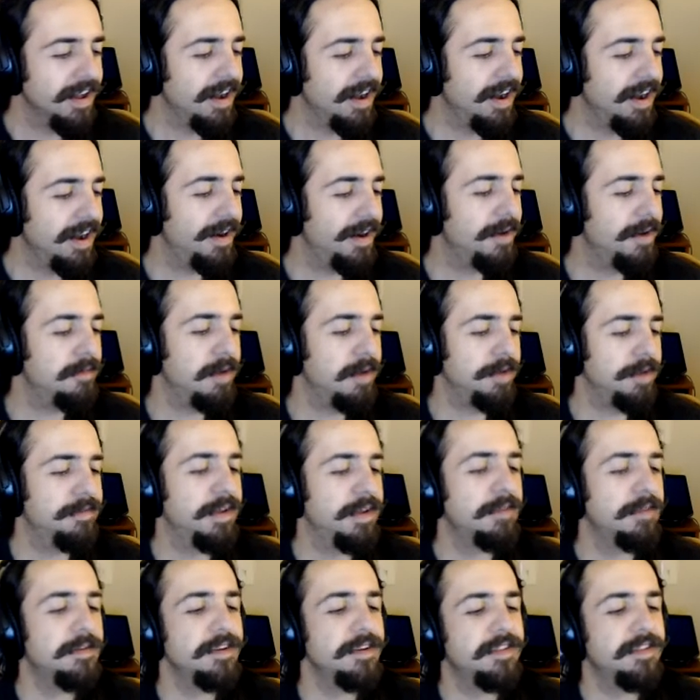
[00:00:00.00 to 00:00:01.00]
my
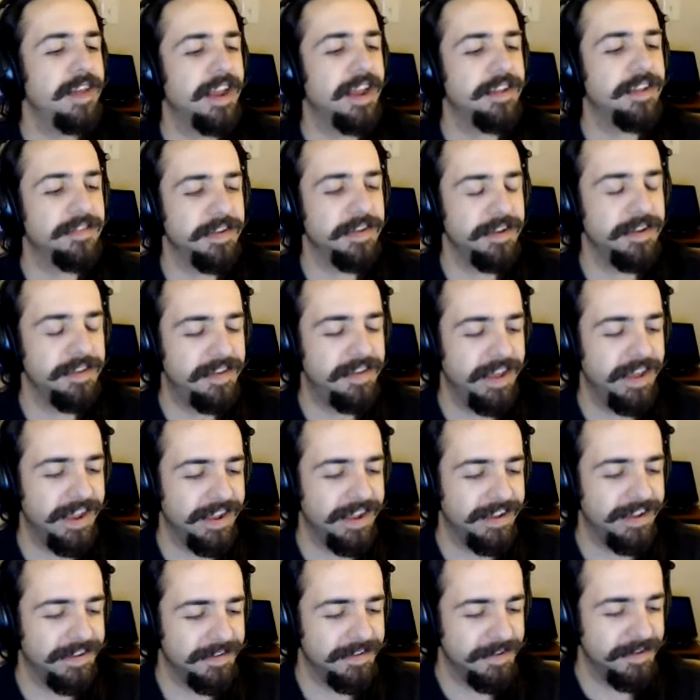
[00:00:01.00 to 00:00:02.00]
favorite
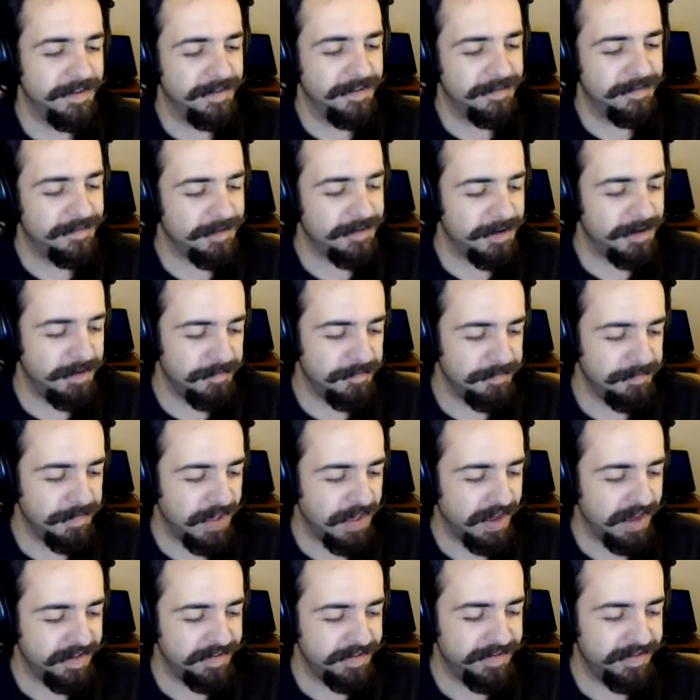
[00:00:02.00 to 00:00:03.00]
take from
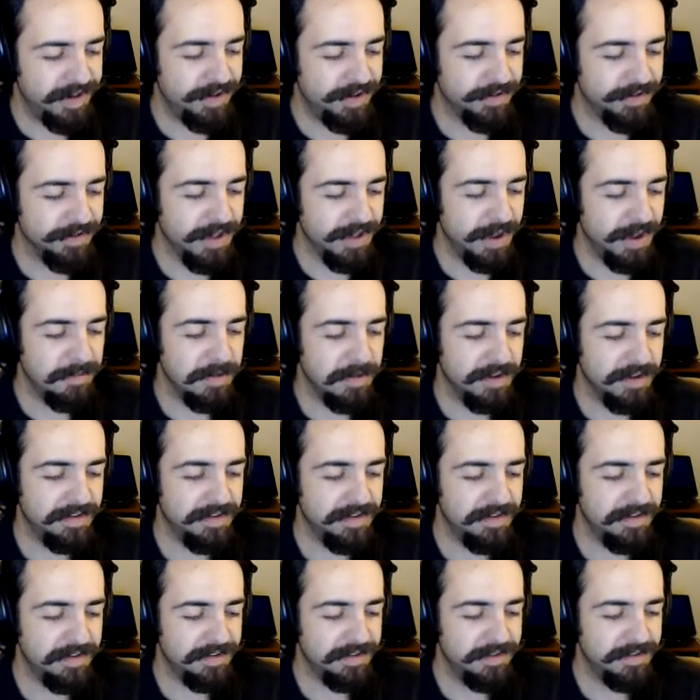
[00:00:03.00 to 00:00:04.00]
existential comics
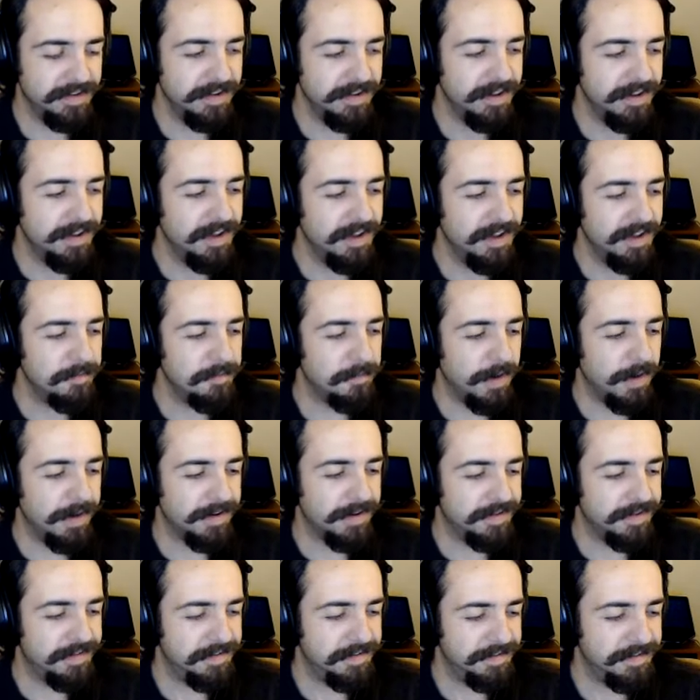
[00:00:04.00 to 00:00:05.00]
is
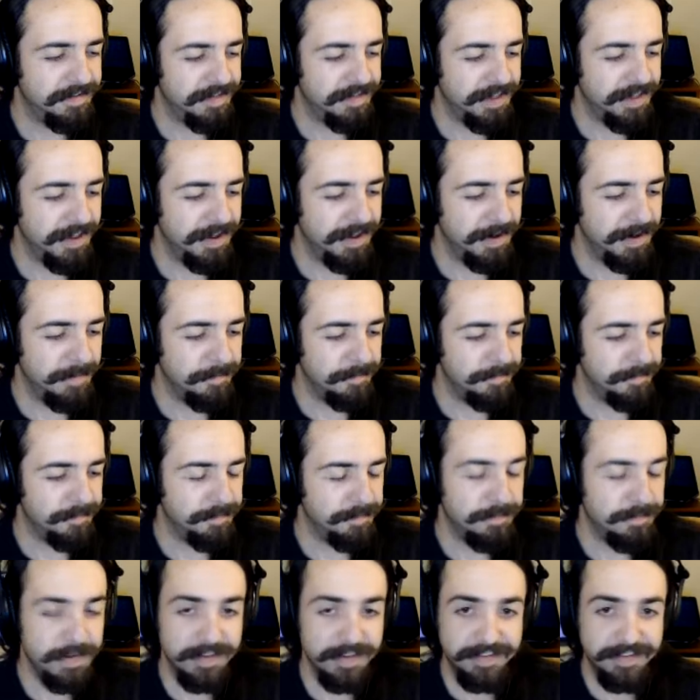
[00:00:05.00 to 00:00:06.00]
Marx as the
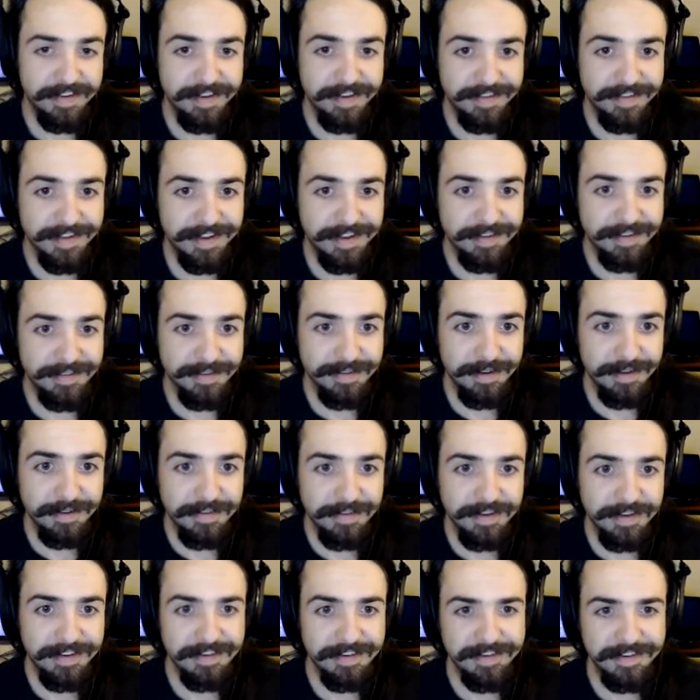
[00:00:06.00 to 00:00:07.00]
business
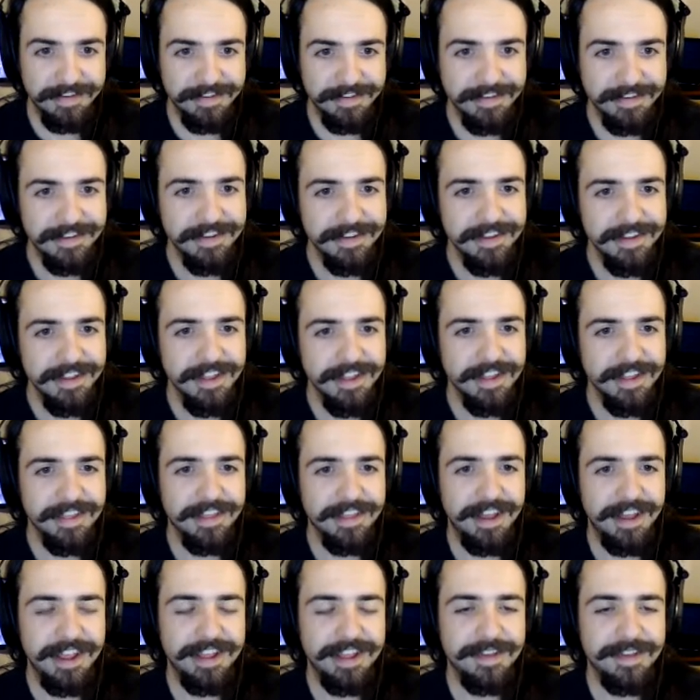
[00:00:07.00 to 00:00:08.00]
consultant,
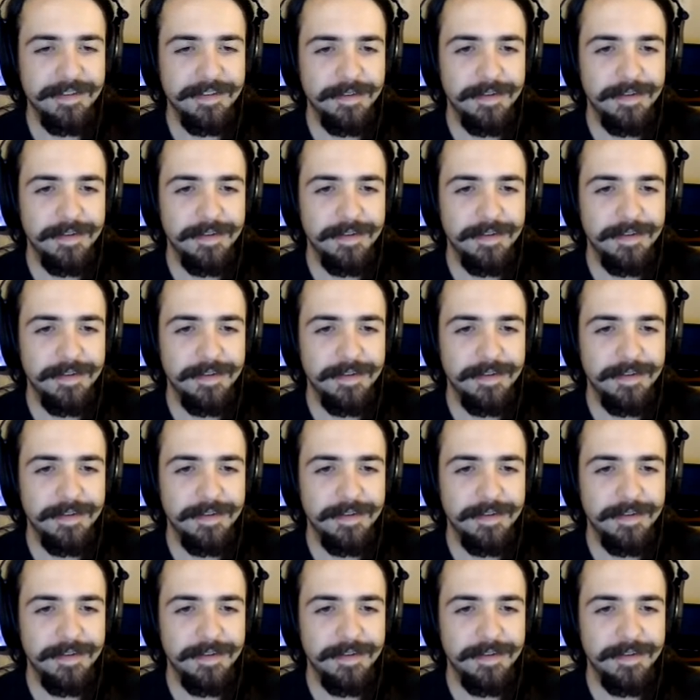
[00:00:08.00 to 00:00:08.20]
like